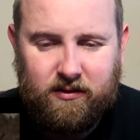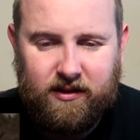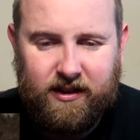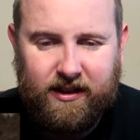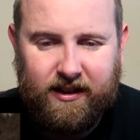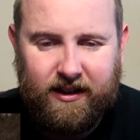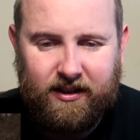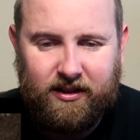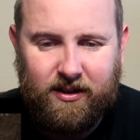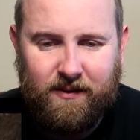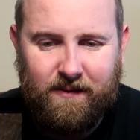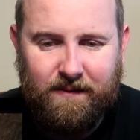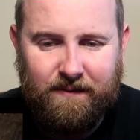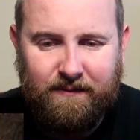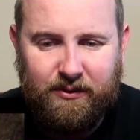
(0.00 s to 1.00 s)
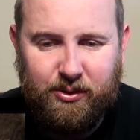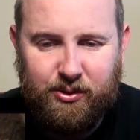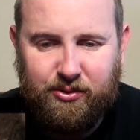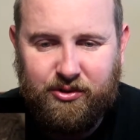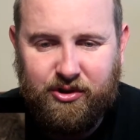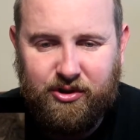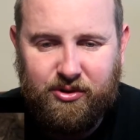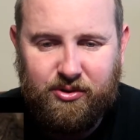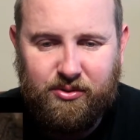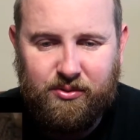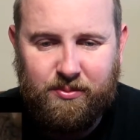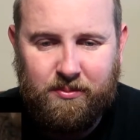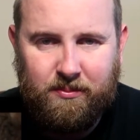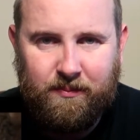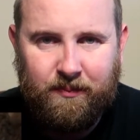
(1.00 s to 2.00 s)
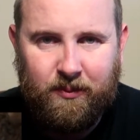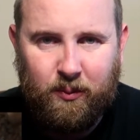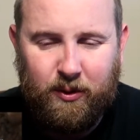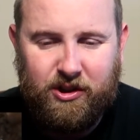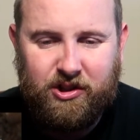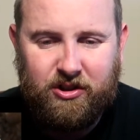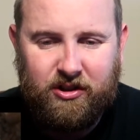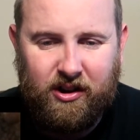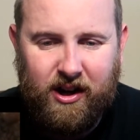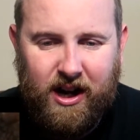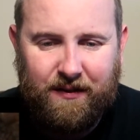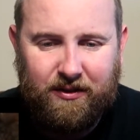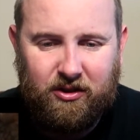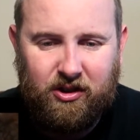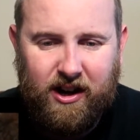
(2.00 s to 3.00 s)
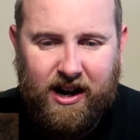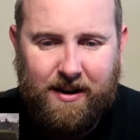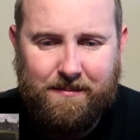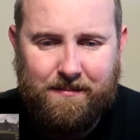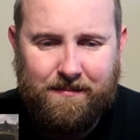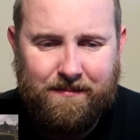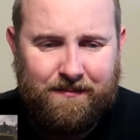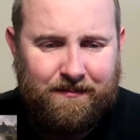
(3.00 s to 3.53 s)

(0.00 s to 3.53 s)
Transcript: Was that like some voodoo witchcraft crap?